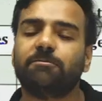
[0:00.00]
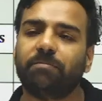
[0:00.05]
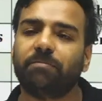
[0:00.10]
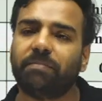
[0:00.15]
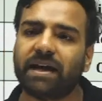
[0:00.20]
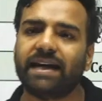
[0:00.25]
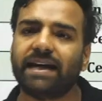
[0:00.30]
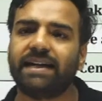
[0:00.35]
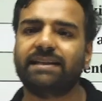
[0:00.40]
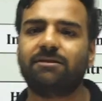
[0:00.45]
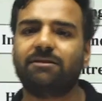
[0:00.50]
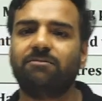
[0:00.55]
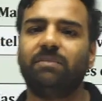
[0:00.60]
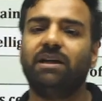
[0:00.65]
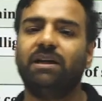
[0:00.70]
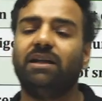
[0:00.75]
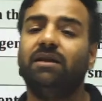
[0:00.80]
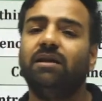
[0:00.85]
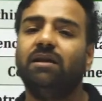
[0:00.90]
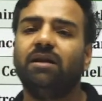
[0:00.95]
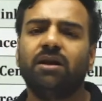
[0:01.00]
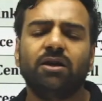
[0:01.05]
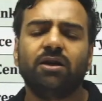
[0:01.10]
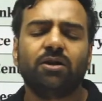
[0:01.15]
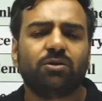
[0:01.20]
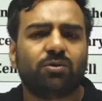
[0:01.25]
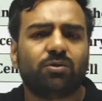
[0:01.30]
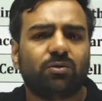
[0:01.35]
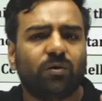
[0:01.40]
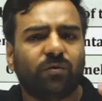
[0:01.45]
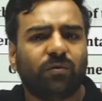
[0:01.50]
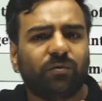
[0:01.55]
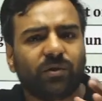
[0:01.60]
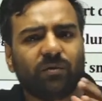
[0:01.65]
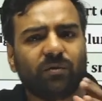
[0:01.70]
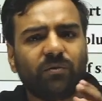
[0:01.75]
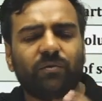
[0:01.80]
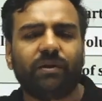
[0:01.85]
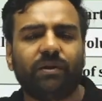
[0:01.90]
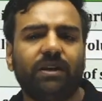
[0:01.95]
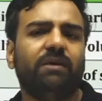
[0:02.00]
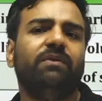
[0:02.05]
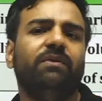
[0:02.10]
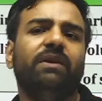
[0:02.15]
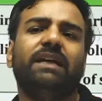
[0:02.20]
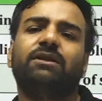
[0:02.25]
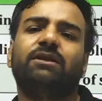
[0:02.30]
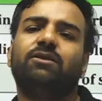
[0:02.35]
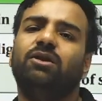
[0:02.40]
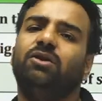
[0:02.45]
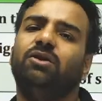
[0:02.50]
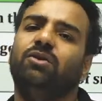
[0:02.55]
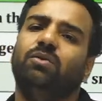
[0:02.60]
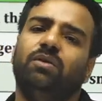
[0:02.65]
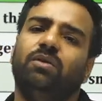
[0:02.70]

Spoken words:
bad smell. So from where we actually know